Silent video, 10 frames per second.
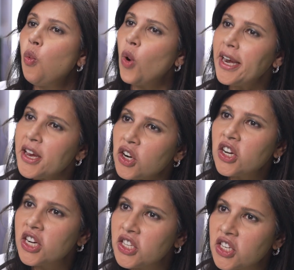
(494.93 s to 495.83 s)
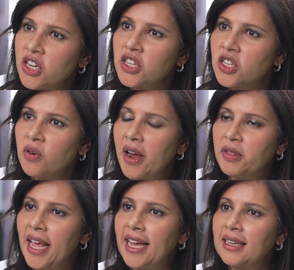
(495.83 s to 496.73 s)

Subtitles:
What are your concerns around that?